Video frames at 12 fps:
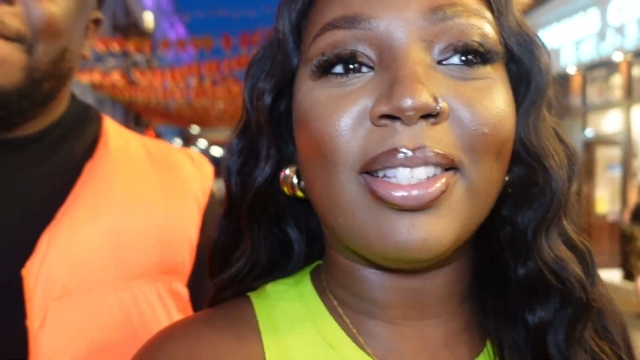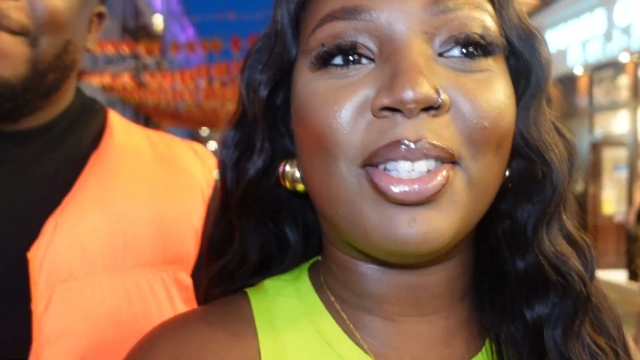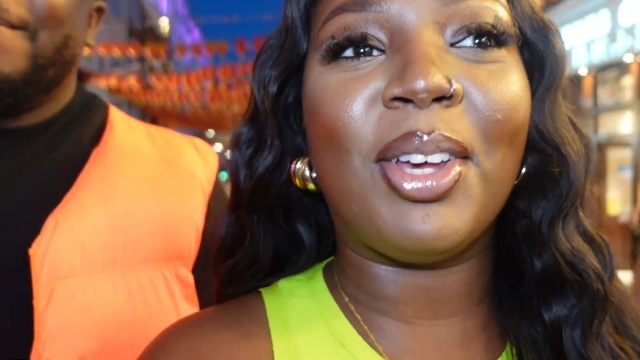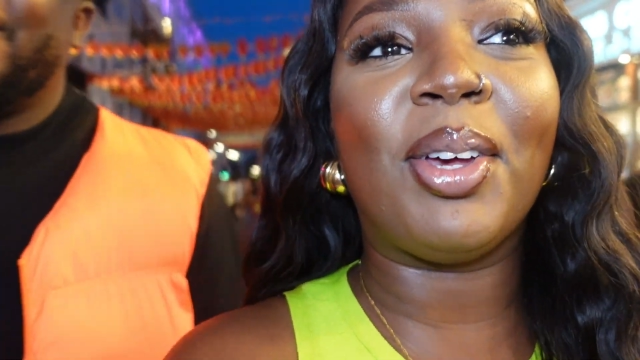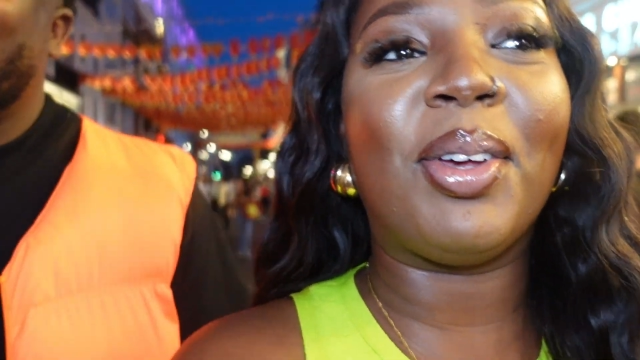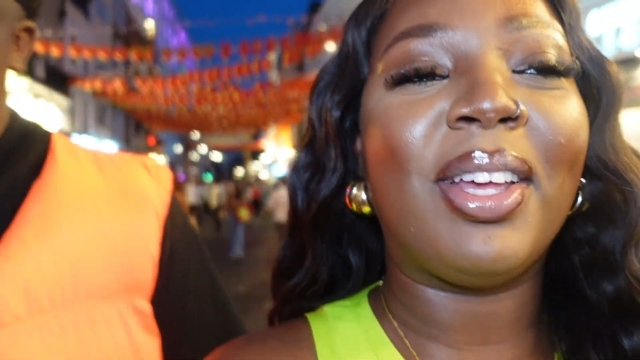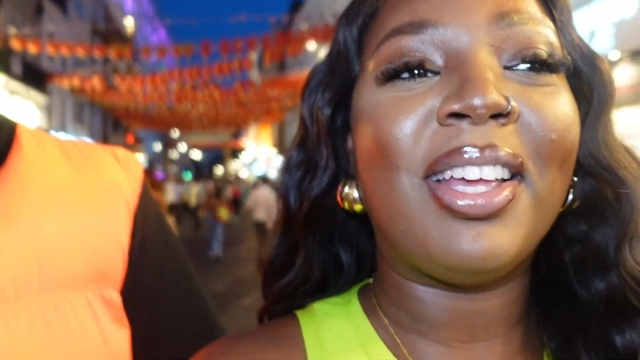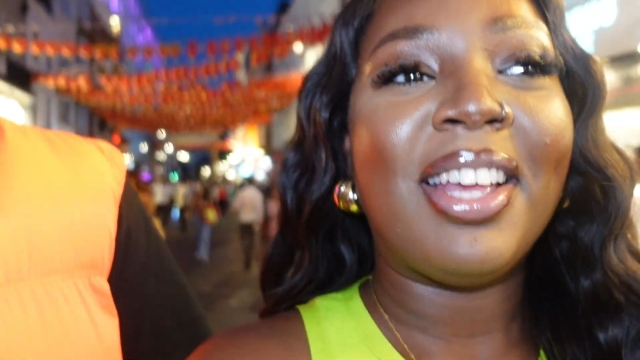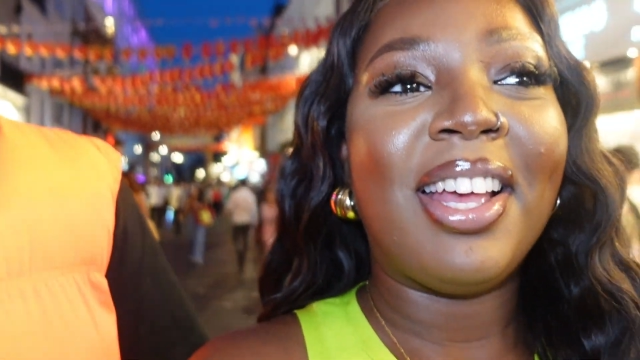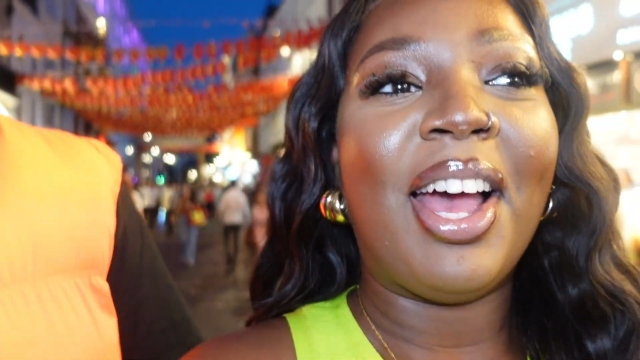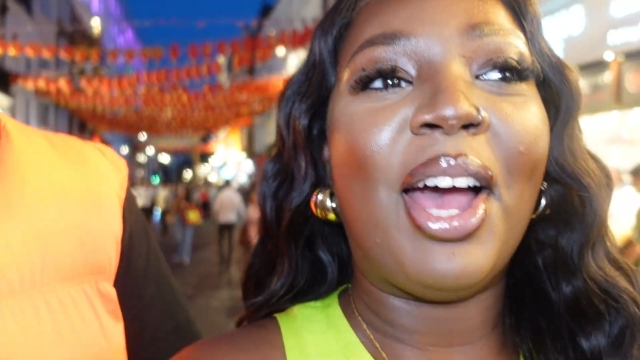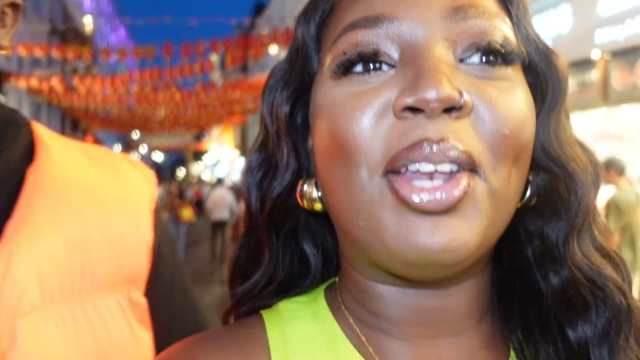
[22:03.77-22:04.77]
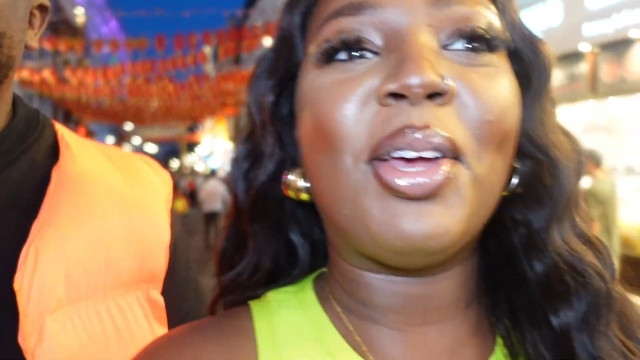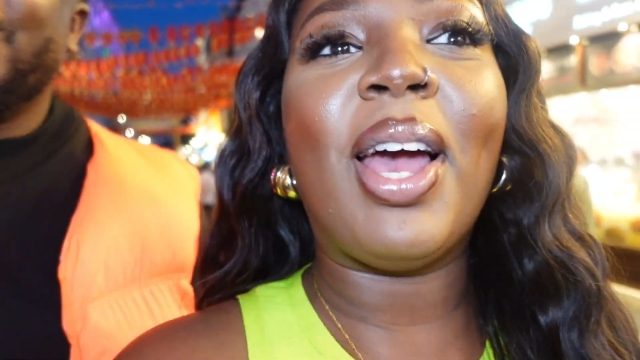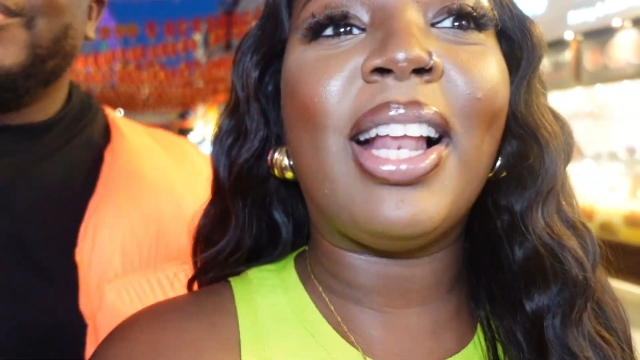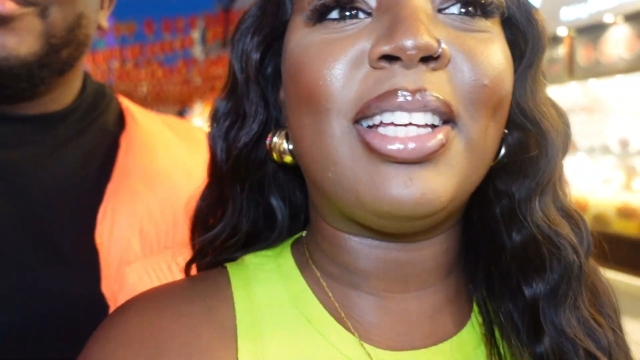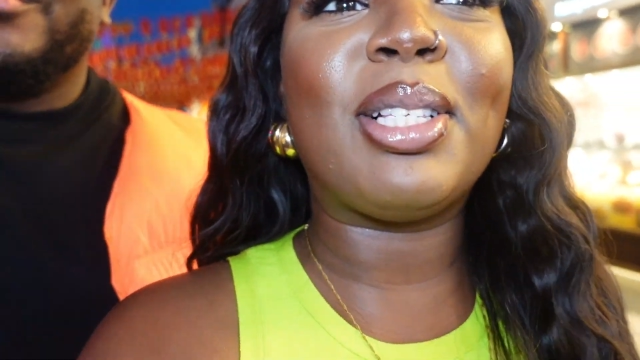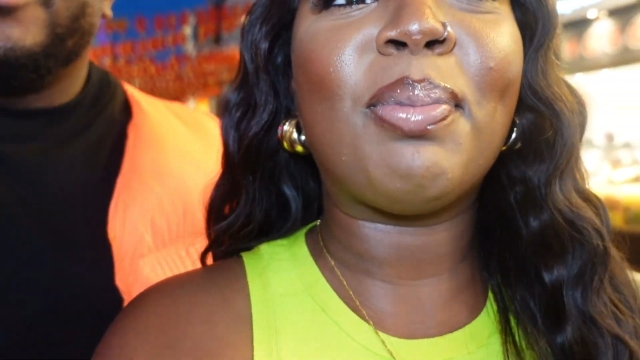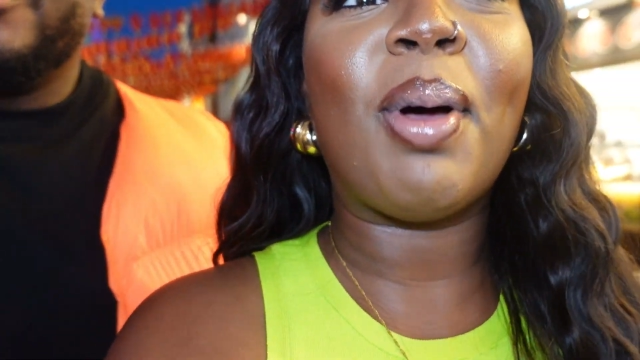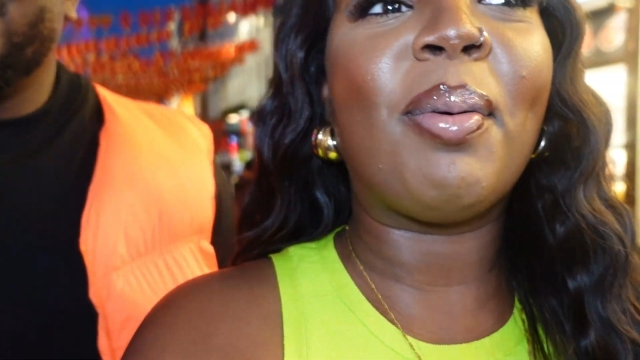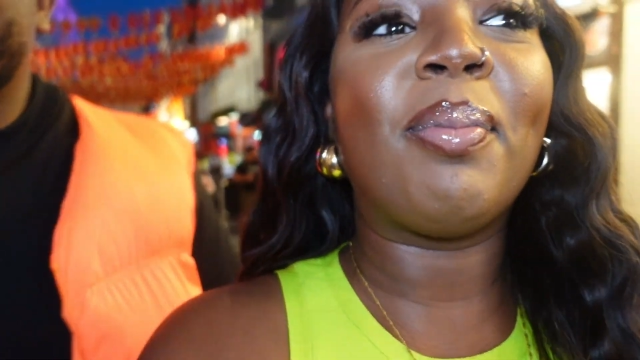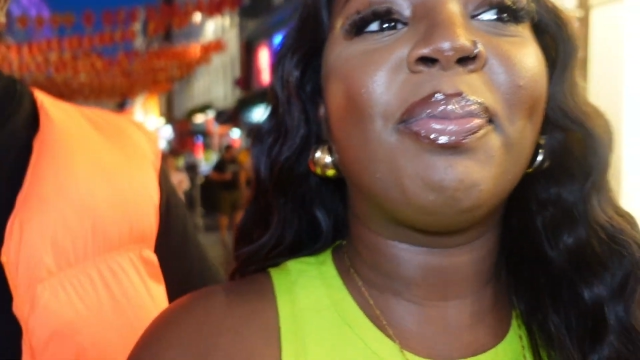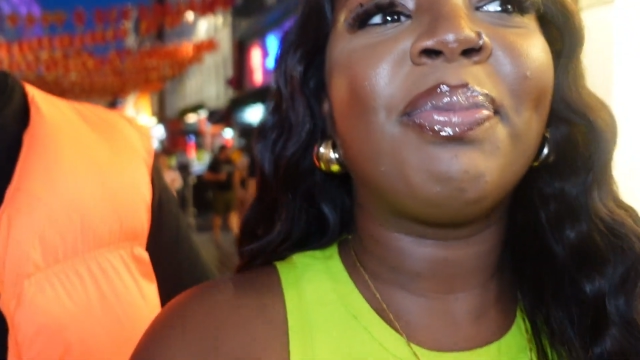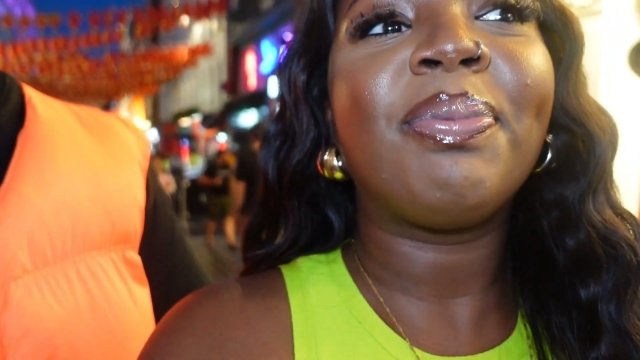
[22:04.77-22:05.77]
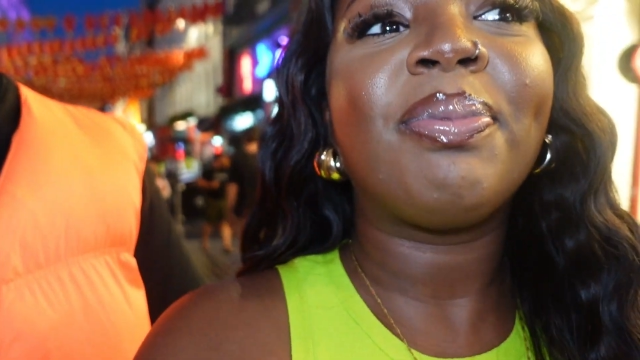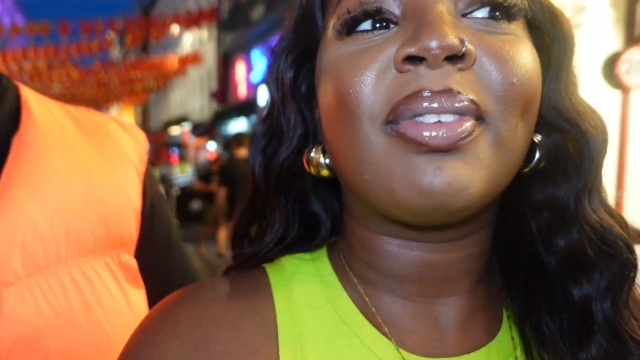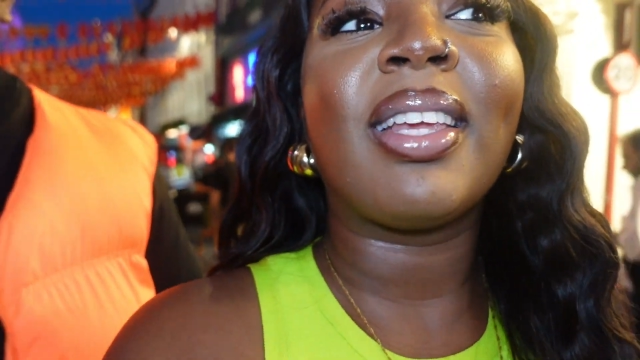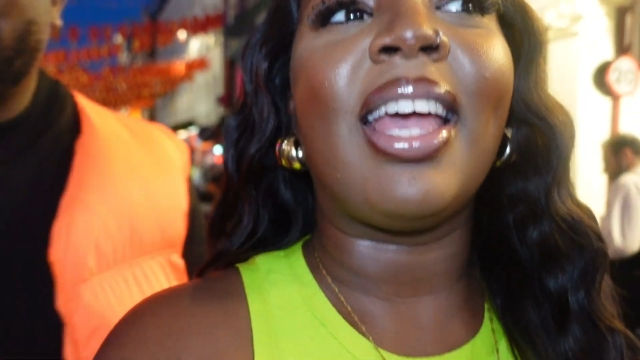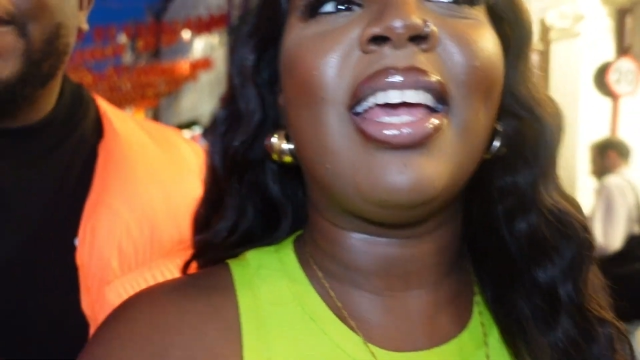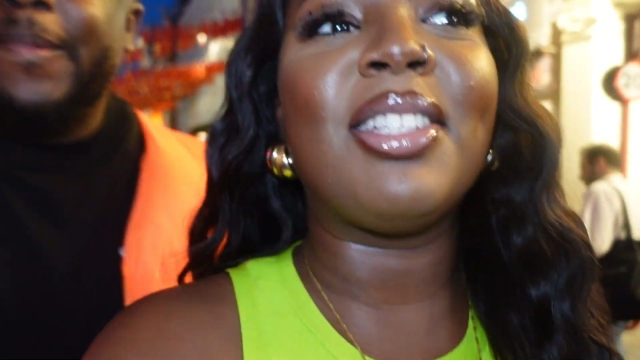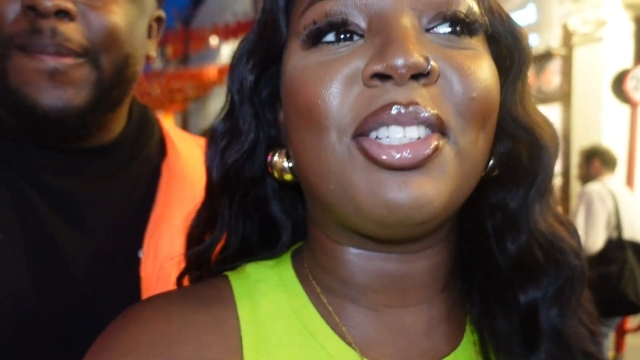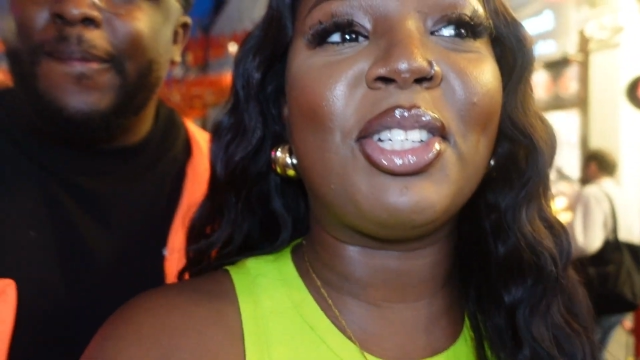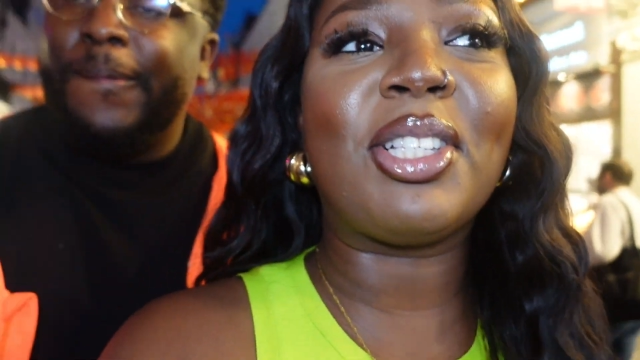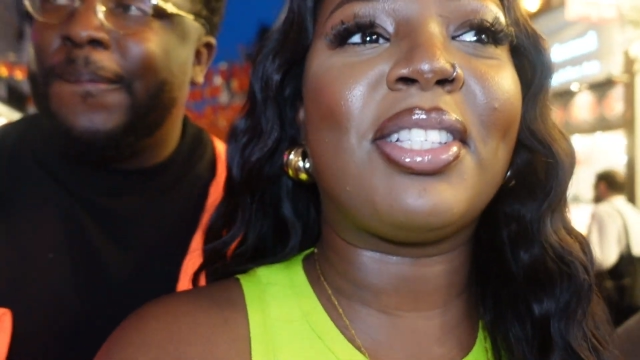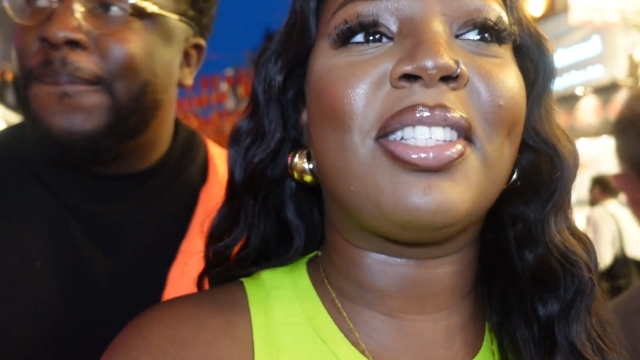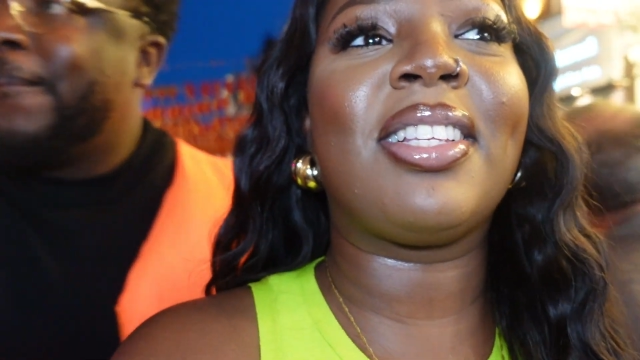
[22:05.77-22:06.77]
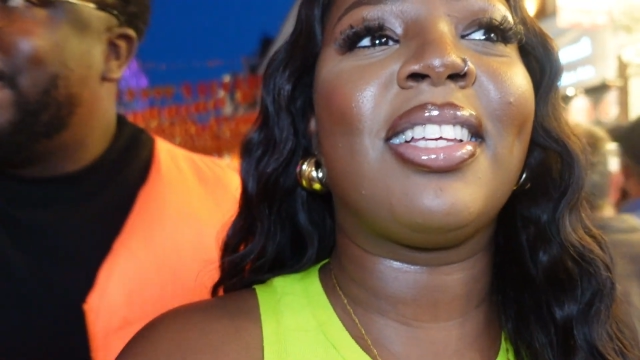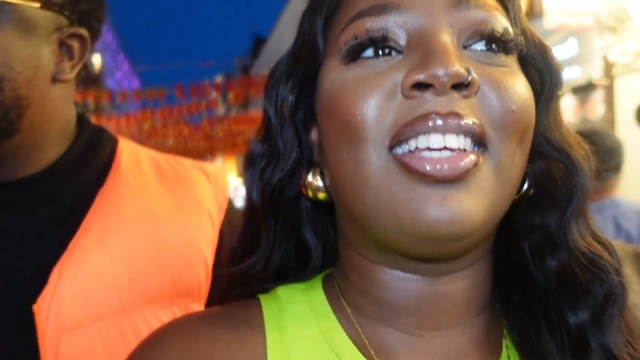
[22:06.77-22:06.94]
So I know Ali's mum is just,